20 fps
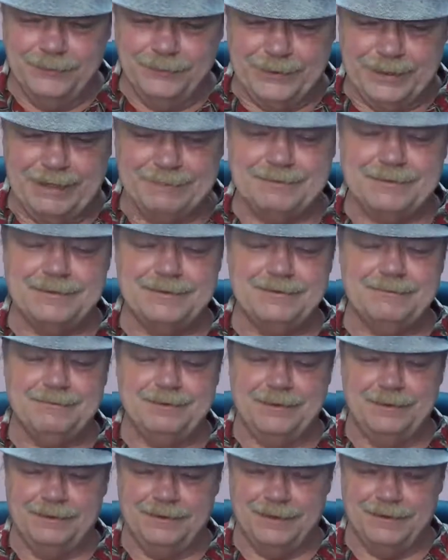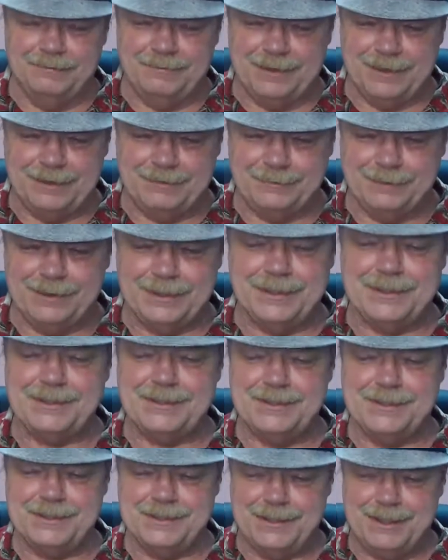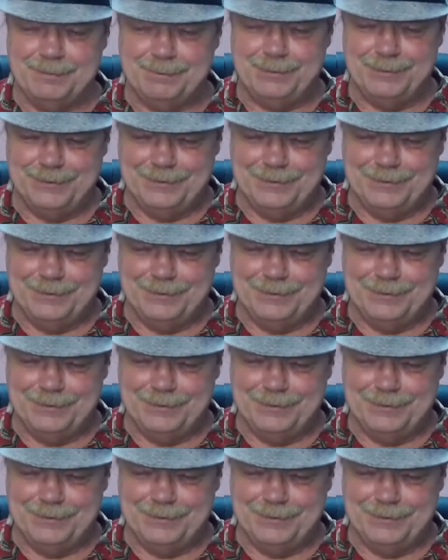We have a severe love-hate relationship.